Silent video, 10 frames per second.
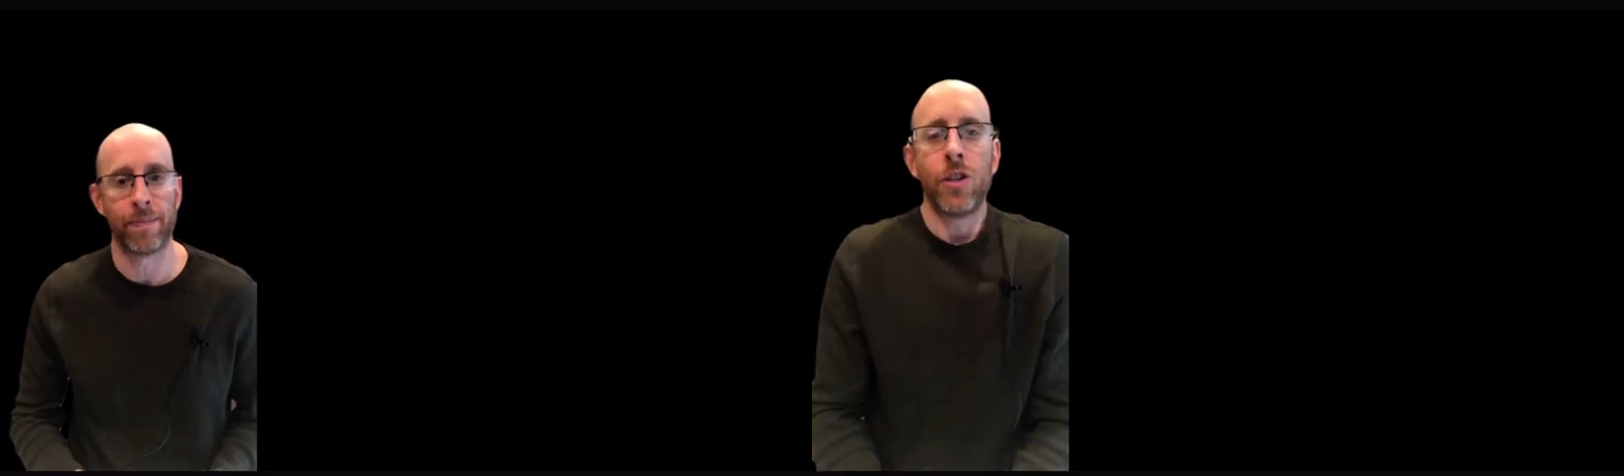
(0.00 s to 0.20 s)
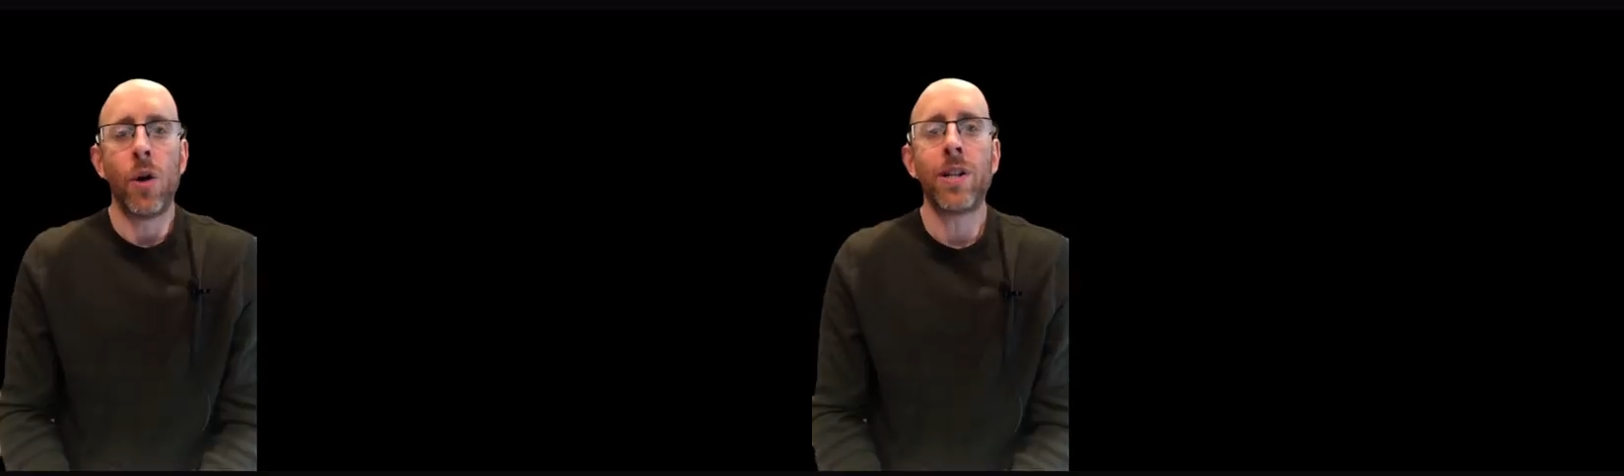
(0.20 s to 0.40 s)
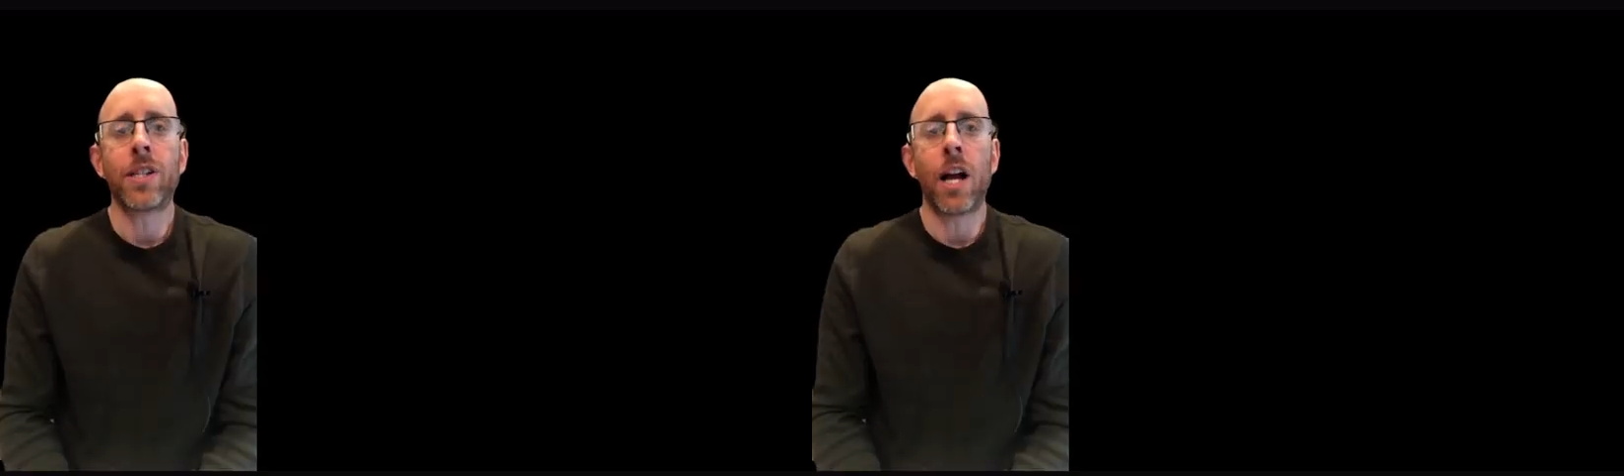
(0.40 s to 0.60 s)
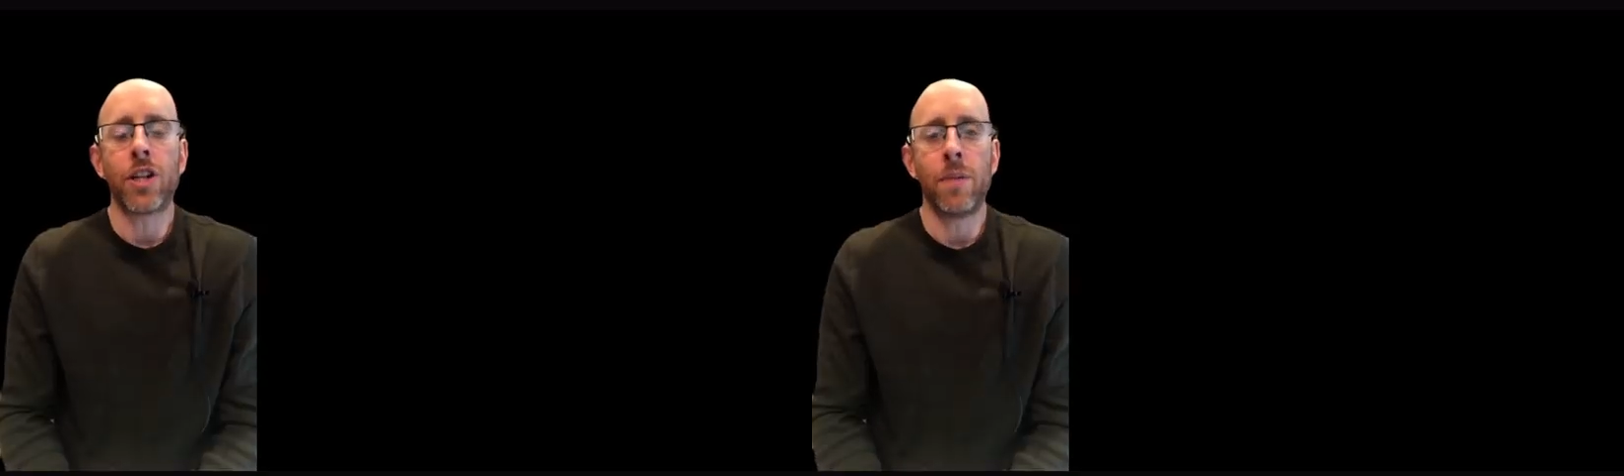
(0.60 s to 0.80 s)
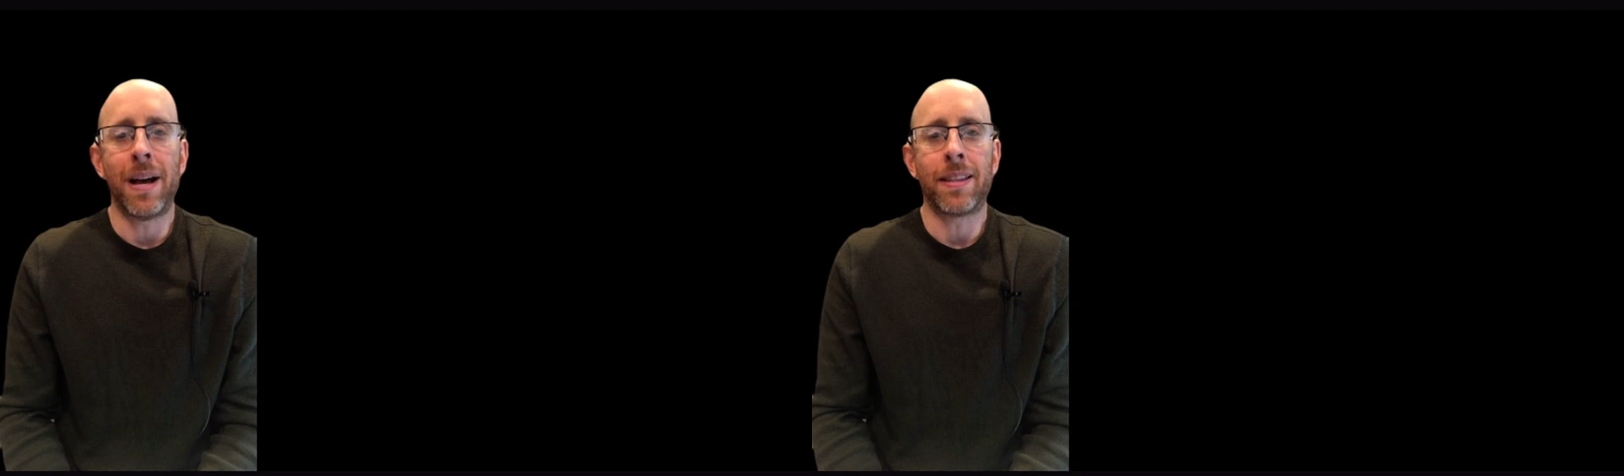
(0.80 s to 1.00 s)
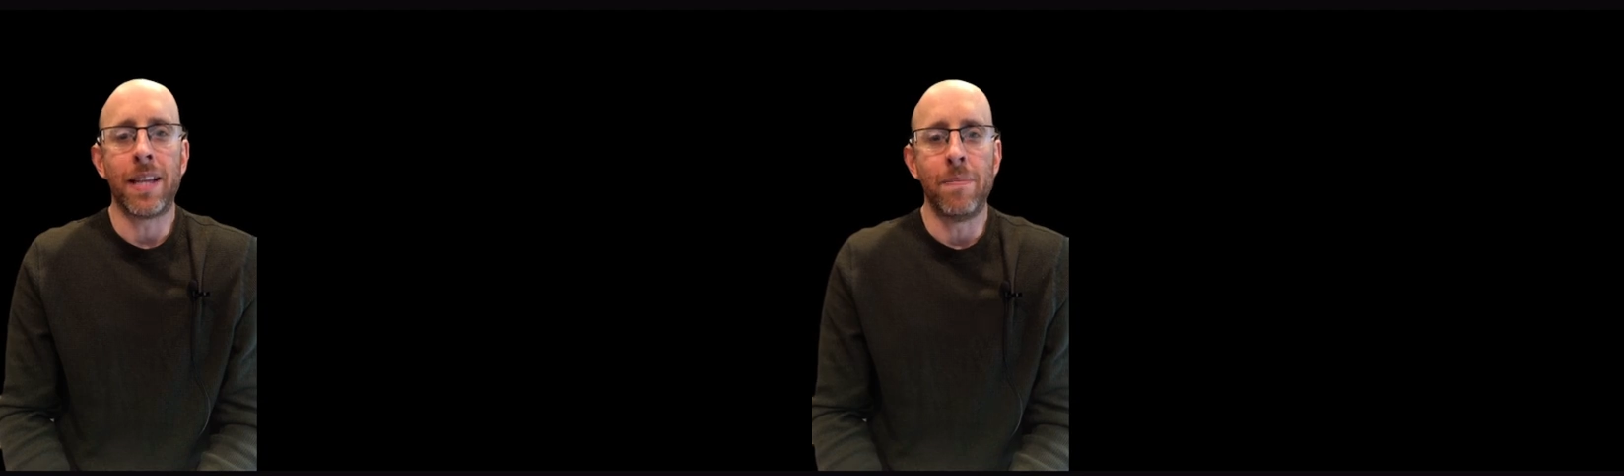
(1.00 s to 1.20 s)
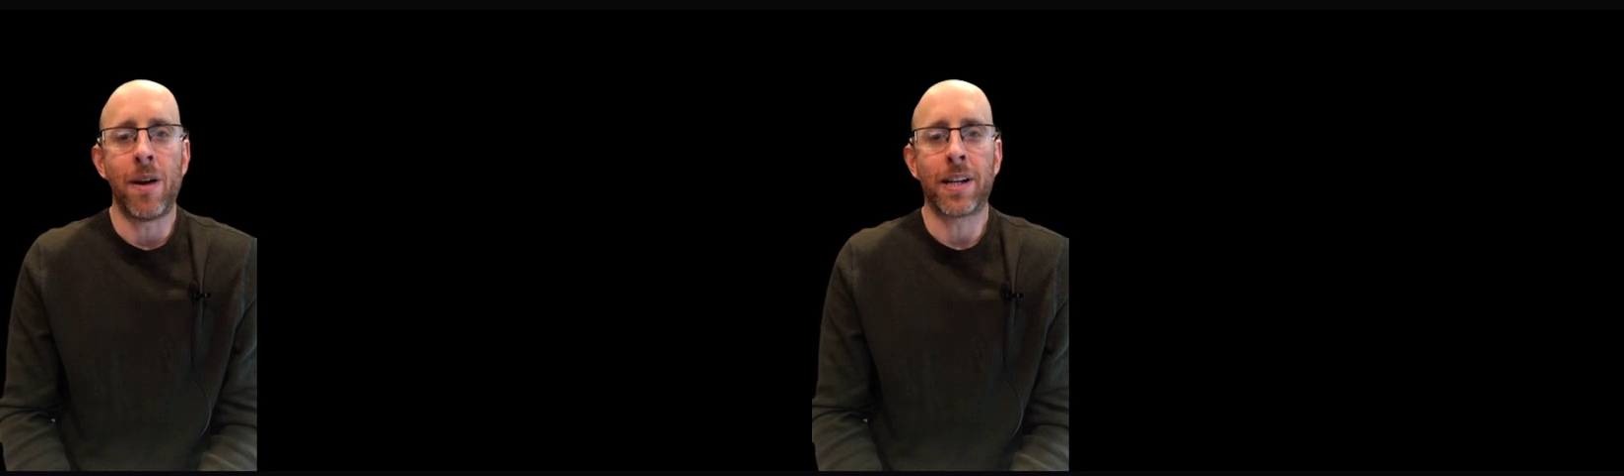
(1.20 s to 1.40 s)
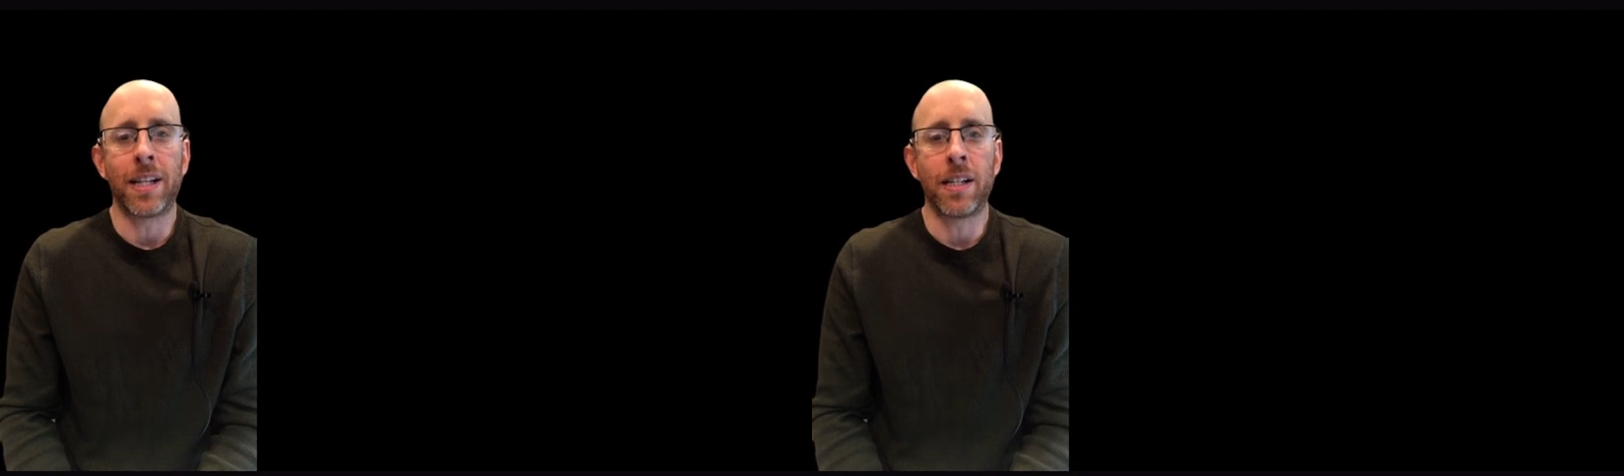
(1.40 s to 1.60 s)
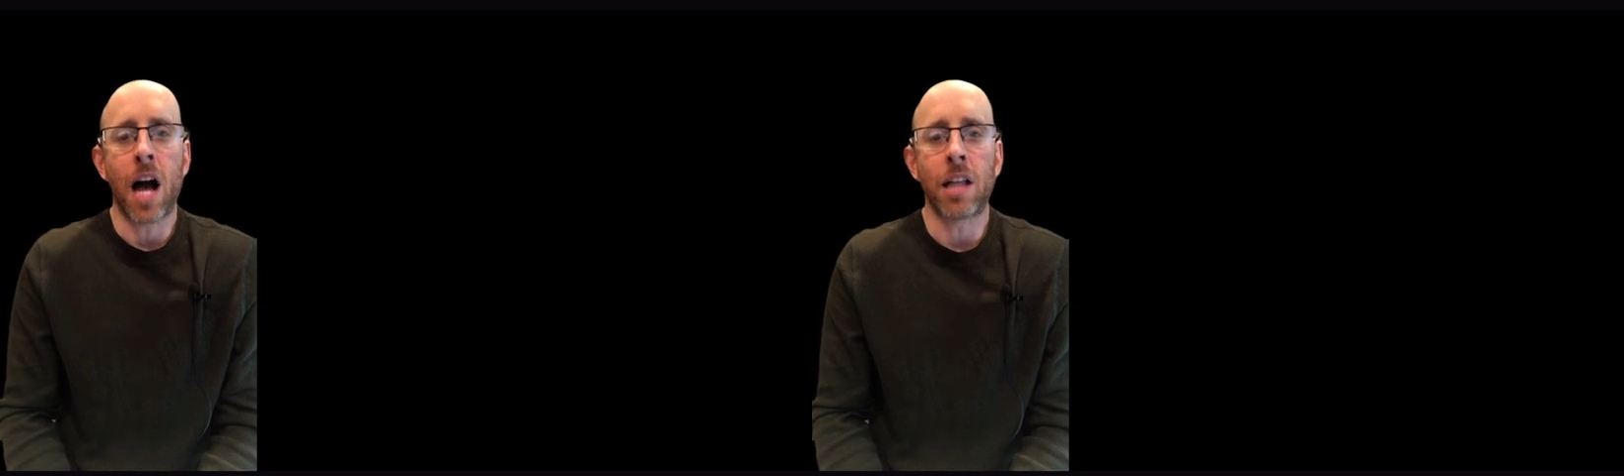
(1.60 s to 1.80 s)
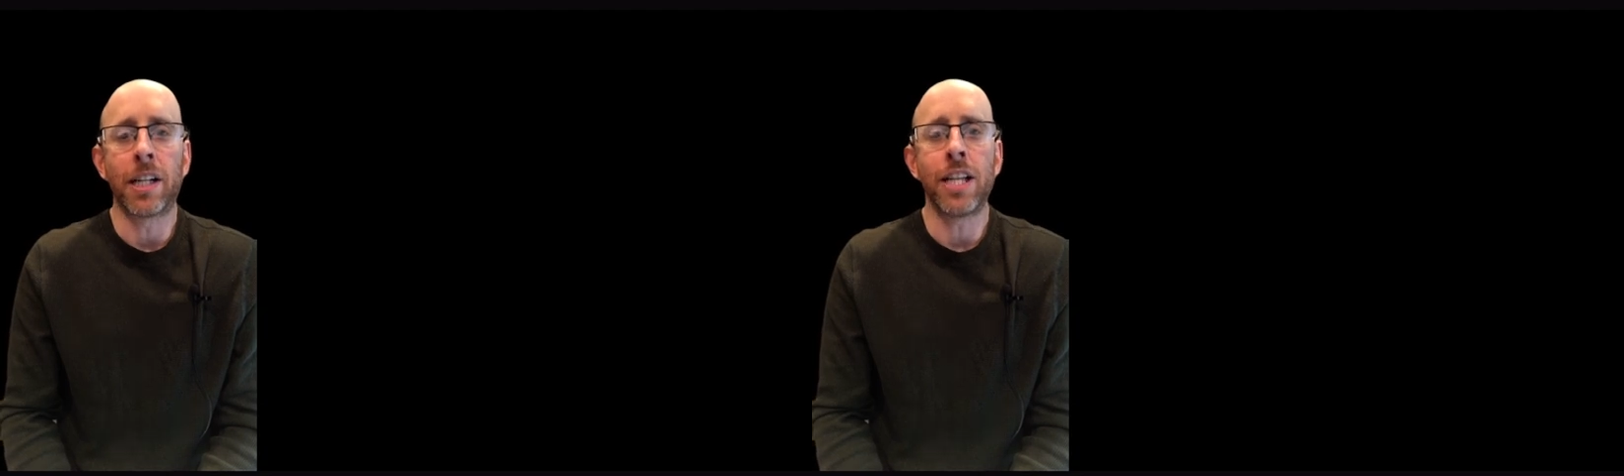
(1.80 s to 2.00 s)
No discussion about the American
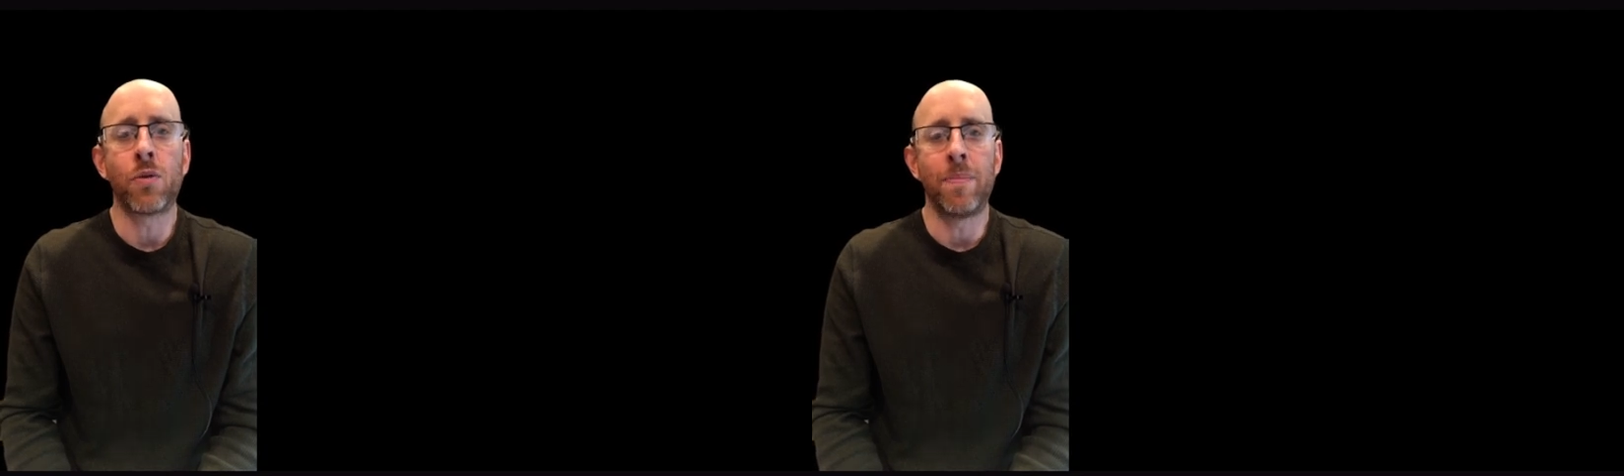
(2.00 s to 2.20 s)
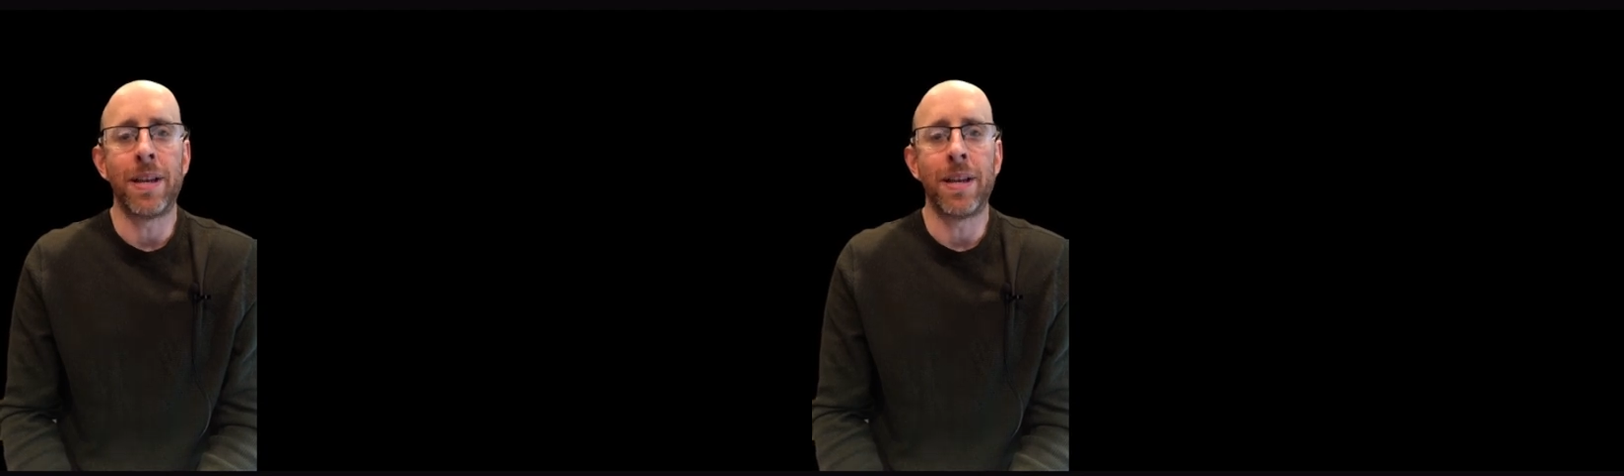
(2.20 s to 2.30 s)
colonies would